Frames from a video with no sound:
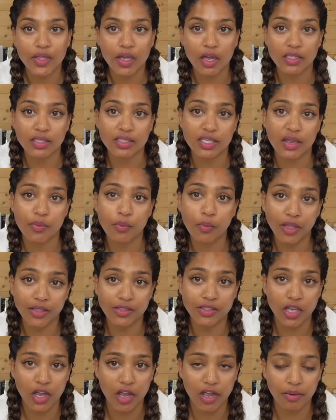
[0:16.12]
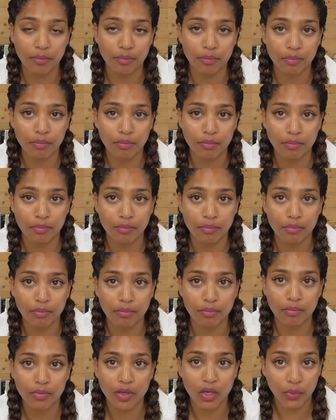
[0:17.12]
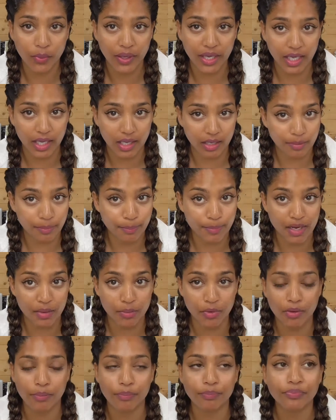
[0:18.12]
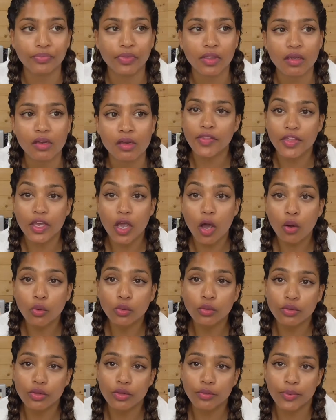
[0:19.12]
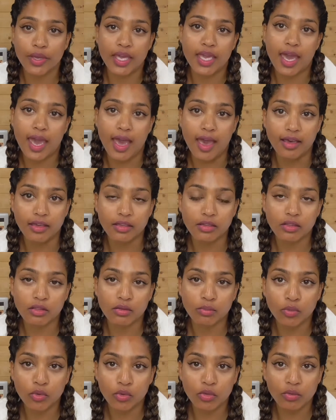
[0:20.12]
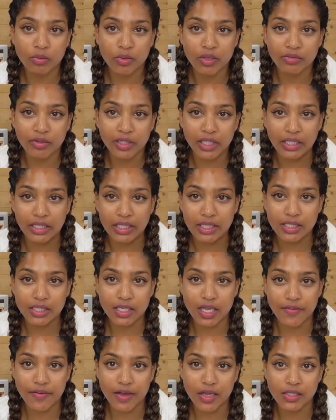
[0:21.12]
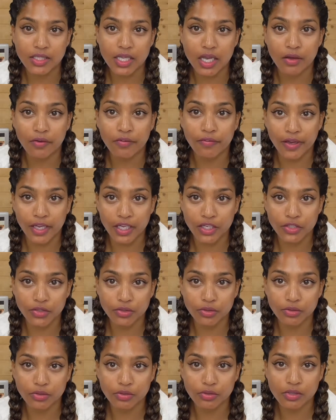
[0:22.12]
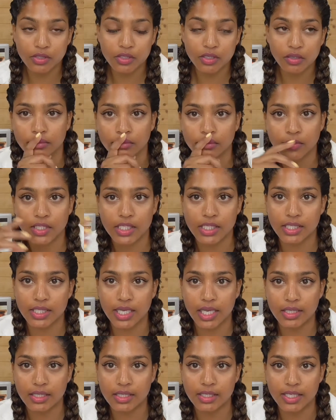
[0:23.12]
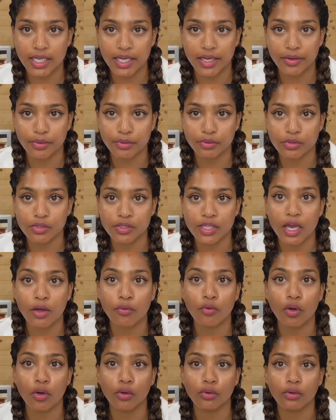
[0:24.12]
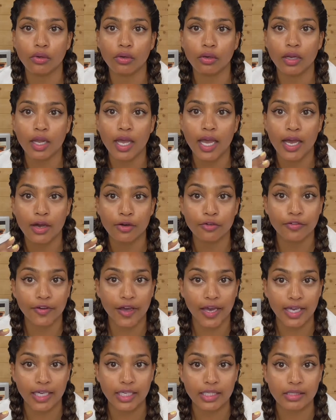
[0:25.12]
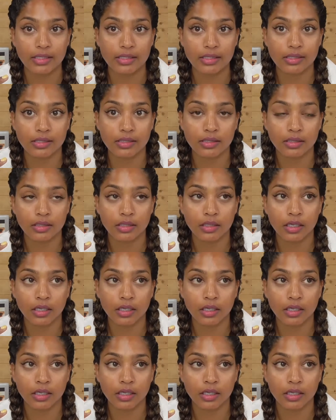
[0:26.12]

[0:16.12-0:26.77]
I'd say 1 time a week minimum. Like the older that we get, the more that we really need to give ourselves facials. The skin cells that are on our face,